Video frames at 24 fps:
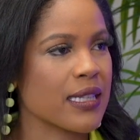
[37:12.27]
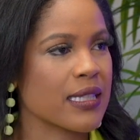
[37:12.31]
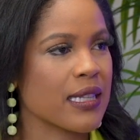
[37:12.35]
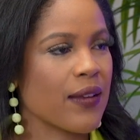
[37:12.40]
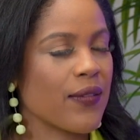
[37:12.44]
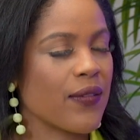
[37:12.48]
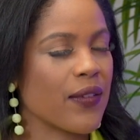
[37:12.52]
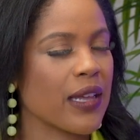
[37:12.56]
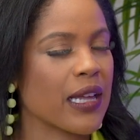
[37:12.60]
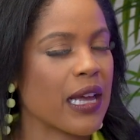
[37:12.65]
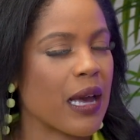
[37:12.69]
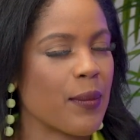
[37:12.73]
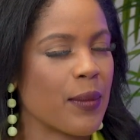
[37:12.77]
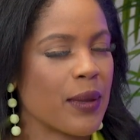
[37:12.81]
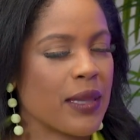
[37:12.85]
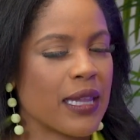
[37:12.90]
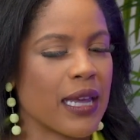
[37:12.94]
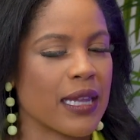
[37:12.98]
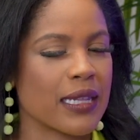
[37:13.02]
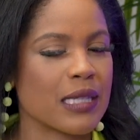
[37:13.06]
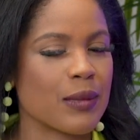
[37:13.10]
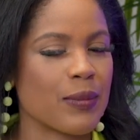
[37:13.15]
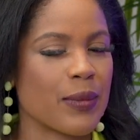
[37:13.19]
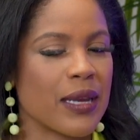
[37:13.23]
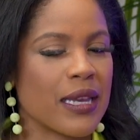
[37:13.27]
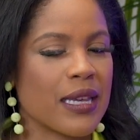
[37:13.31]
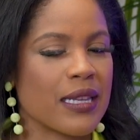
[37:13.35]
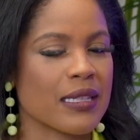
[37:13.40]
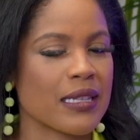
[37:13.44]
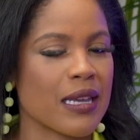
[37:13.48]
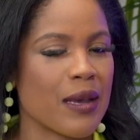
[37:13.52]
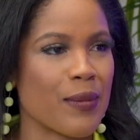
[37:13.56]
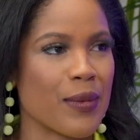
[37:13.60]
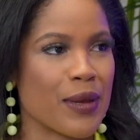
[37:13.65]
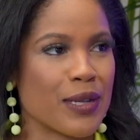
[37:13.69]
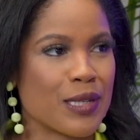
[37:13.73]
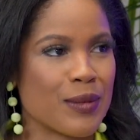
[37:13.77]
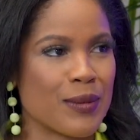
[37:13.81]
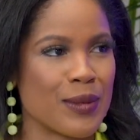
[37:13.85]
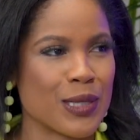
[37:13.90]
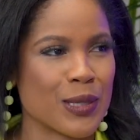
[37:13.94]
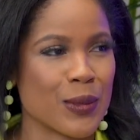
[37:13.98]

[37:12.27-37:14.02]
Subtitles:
Because I feel like I'm in that space. I'm about to be